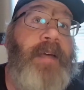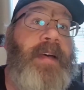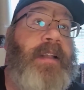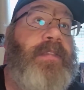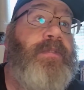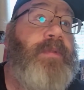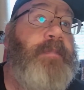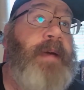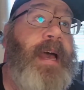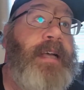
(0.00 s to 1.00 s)
have out of
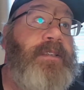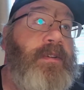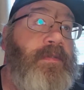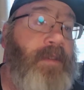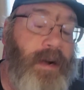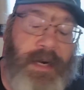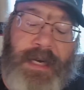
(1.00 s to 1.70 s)
3 packs so far.